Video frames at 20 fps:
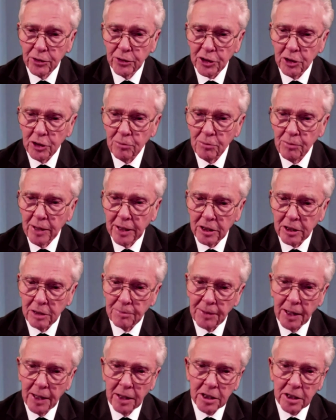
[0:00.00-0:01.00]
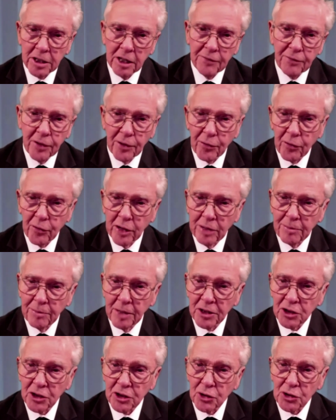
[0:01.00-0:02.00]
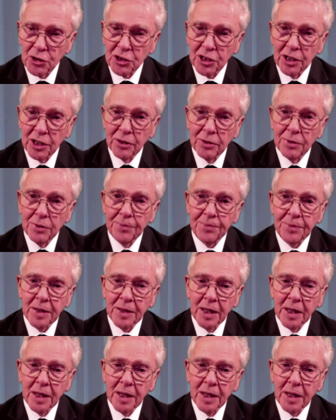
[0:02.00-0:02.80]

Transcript: used to meet about every 3 months or so